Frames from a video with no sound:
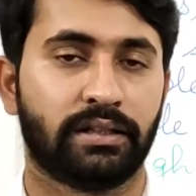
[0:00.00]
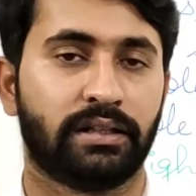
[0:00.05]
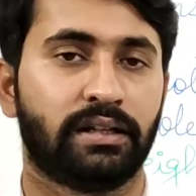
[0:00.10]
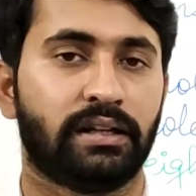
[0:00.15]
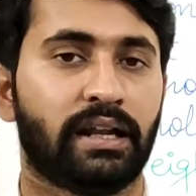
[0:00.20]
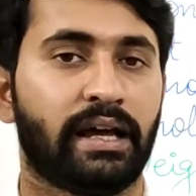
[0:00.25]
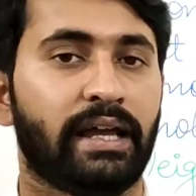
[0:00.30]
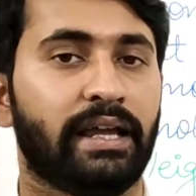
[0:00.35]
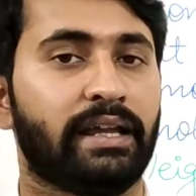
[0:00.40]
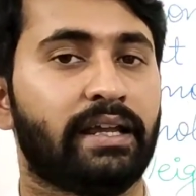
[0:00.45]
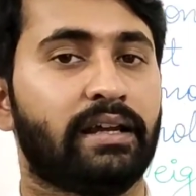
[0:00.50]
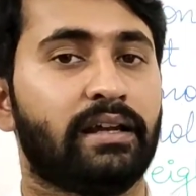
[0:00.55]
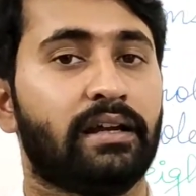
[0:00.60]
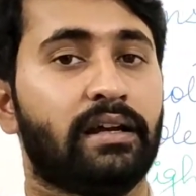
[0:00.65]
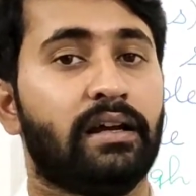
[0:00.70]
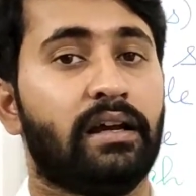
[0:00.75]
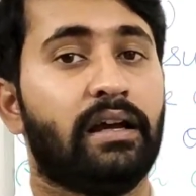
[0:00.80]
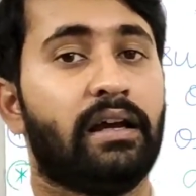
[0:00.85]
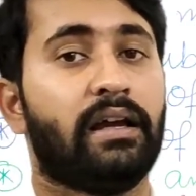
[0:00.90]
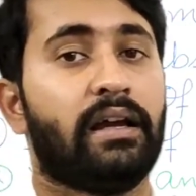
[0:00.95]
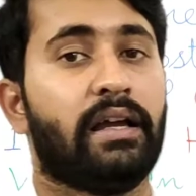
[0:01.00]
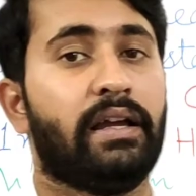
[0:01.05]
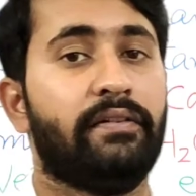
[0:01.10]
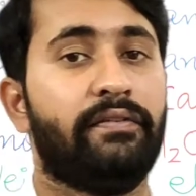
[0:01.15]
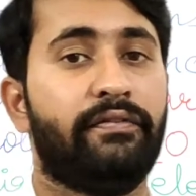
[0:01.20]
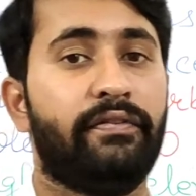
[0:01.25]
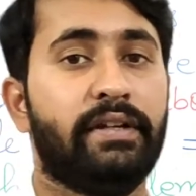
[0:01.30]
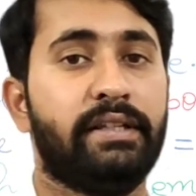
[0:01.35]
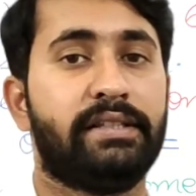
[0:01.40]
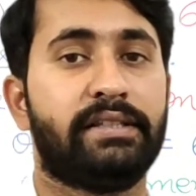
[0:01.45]
Like if
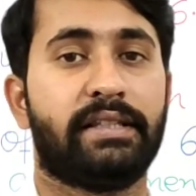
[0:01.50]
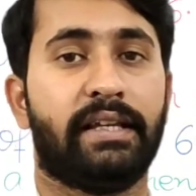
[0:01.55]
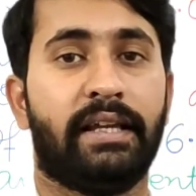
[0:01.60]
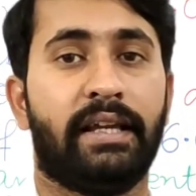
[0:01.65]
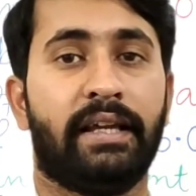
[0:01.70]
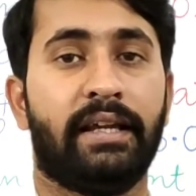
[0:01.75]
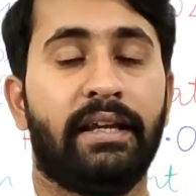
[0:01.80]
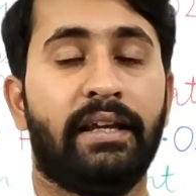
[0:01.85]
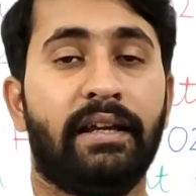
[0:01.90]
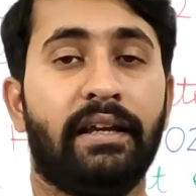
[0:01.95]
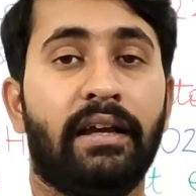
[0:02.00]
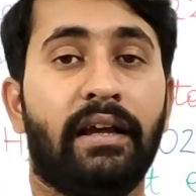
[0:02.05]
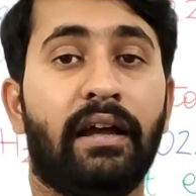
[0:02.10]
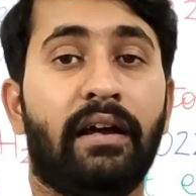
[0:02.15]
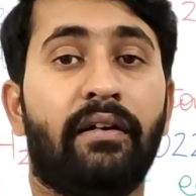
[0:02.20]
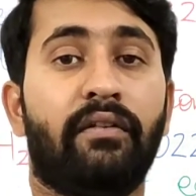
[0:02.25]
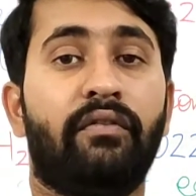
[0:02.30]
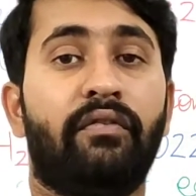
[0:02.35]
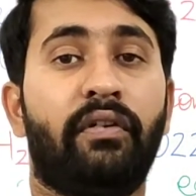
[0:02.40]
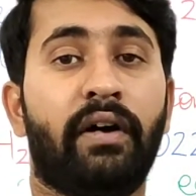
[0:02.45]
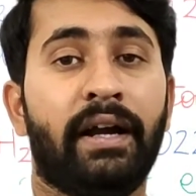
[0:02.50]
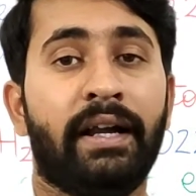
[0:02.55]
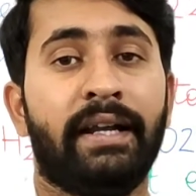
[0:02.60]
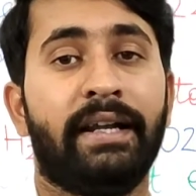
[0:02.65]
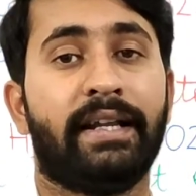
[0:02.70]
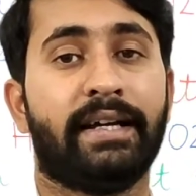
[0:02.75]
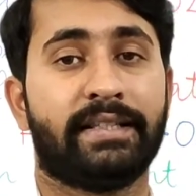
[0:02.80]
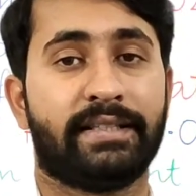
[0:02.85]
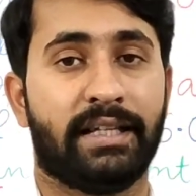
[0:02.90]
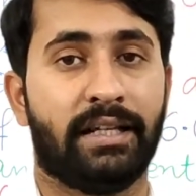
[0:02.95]
we say 1
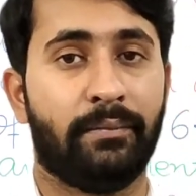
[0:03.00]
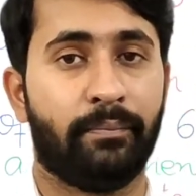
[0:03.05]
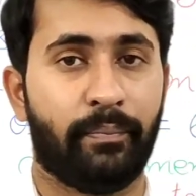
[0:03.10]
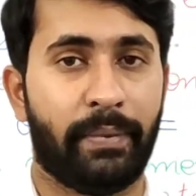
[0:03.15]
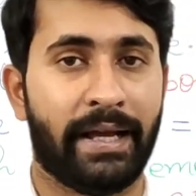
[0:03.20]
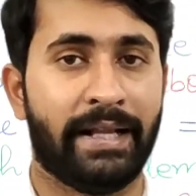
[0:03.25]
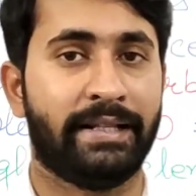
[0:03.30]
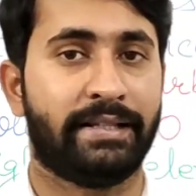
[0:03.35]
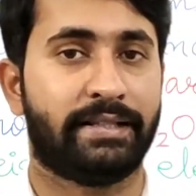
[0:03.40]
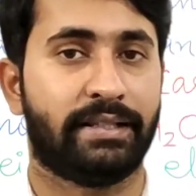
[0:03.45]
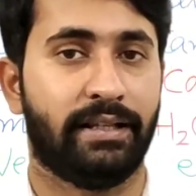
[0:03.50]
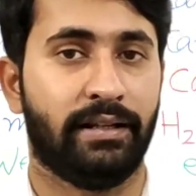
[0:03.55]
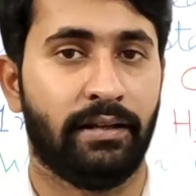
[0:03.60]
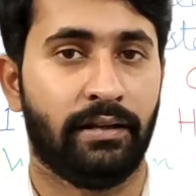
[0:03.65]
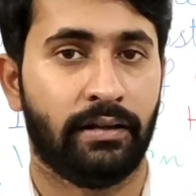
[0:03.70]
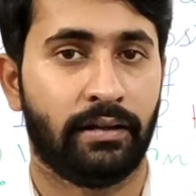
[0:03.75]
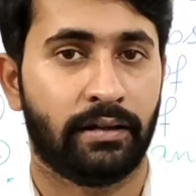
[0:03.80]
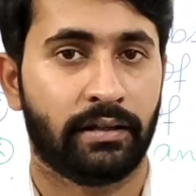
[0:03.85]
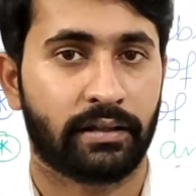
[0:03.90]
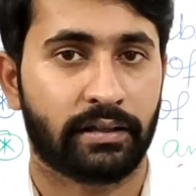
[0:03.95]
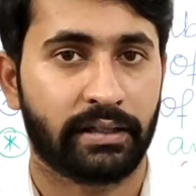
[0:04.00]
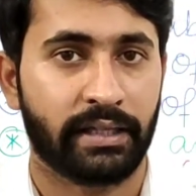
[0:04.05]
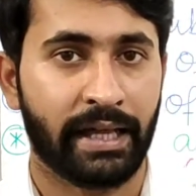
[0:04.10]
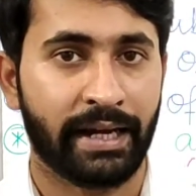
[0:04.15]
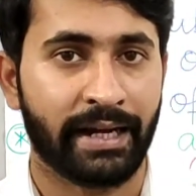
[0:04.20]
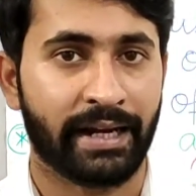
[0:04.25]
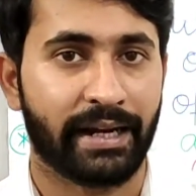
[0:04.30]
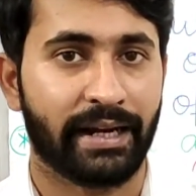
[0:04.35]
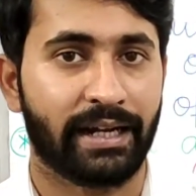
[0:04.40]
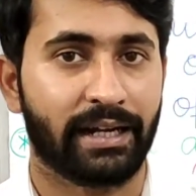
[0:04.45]
dozen pencil,
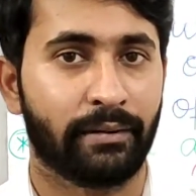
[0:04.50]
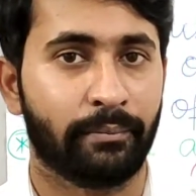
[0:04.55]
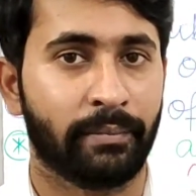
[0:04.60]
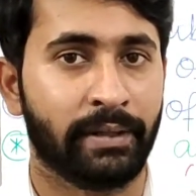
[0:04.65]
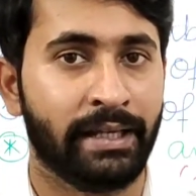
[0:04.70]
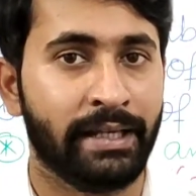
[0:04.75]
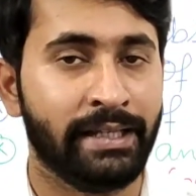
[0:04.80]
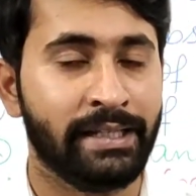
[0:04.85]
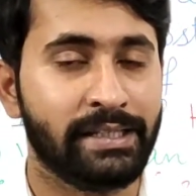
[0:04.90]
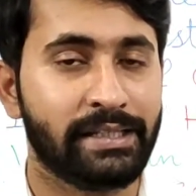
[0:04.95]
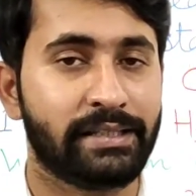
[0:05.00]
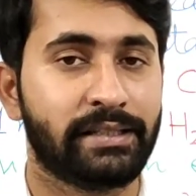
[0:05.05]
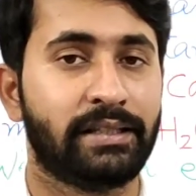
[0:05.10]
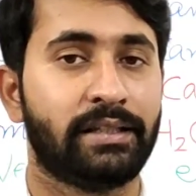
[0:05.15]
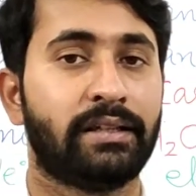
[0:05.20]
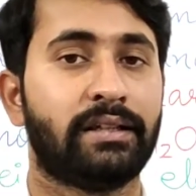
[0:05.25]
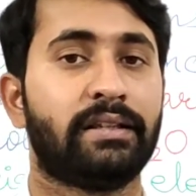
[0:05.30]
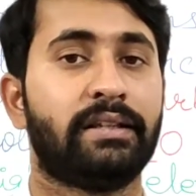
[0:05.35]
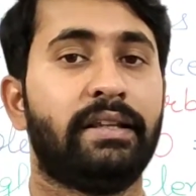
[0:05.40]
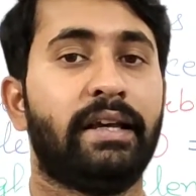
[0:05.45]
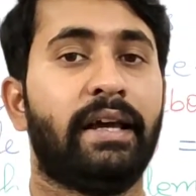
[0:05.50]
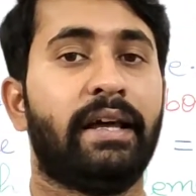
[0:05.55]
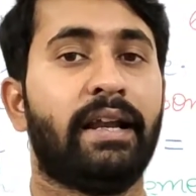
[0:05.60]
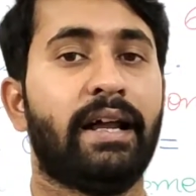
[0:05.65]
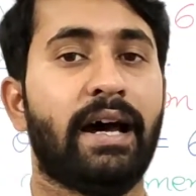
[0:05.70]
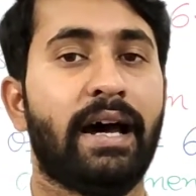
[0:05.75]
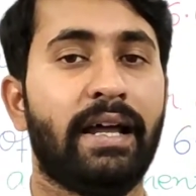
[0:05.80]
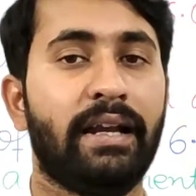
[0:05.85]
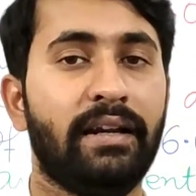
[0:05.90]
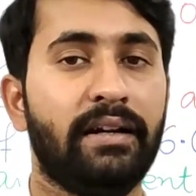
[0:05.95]
then it means there
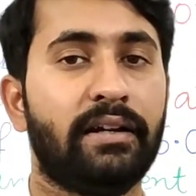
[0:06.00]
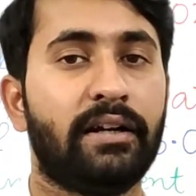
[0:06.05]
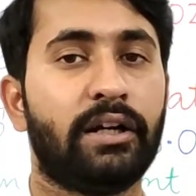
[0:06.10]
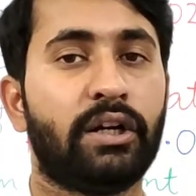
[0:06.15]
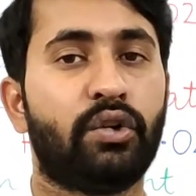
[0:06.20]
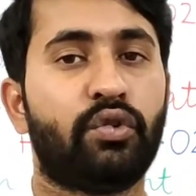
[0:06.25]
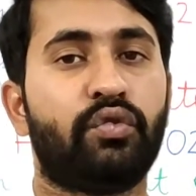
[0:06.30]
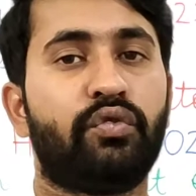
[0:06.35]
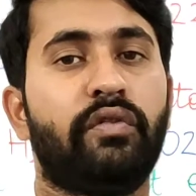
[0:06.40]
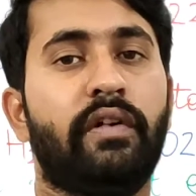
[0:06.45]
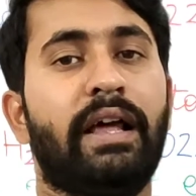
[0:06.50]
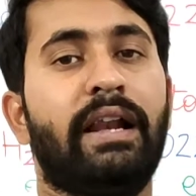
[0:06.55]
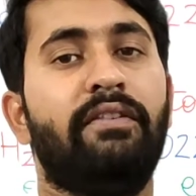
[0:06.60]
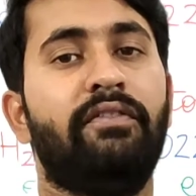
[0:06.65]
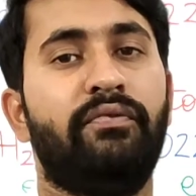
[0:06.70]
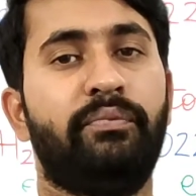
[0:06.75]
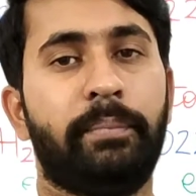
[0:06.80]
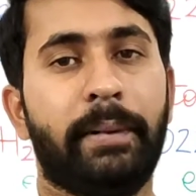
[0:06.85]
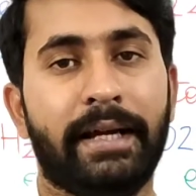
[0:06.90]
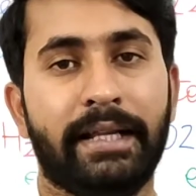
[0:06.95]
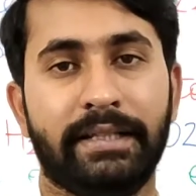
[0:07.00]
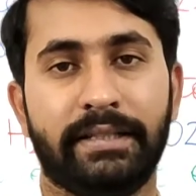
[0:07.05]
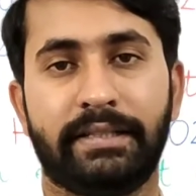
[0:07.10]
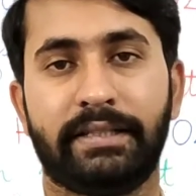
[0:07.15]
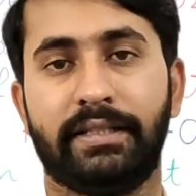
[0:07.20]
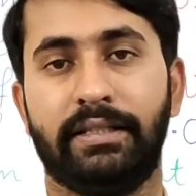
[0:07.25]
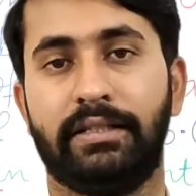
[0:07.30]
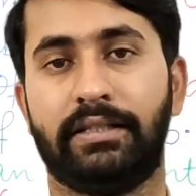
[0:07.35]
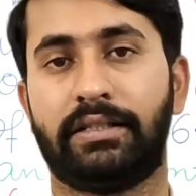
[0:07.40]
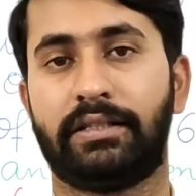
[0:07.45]
are 12
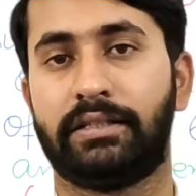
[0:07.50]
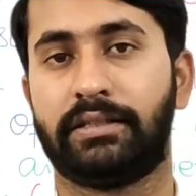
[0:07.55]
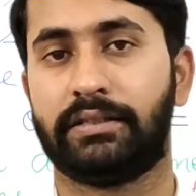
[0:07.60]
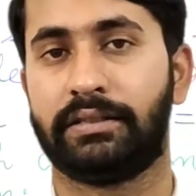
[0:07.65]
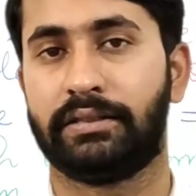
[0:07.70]
pencils.